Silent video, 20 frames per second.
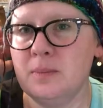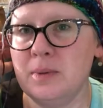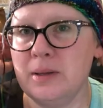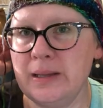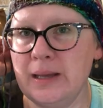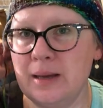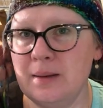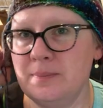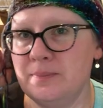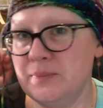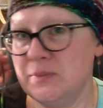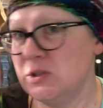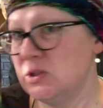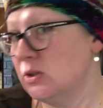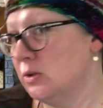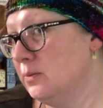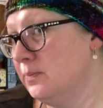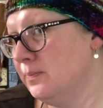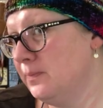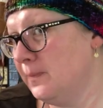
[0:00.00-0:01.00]
Yeah,
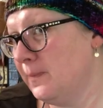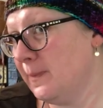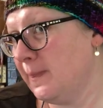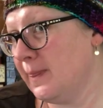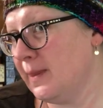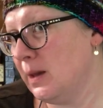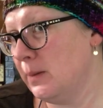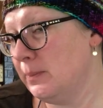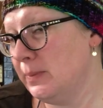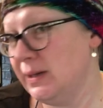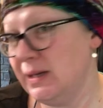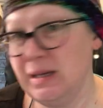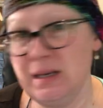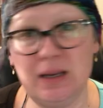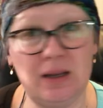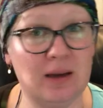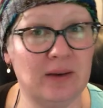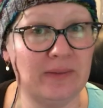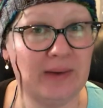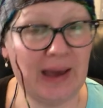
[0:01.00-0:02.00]
so
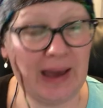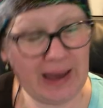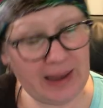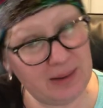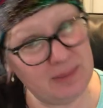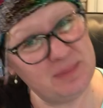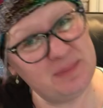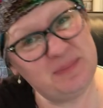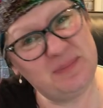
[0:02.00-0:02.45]
beginning of a hat.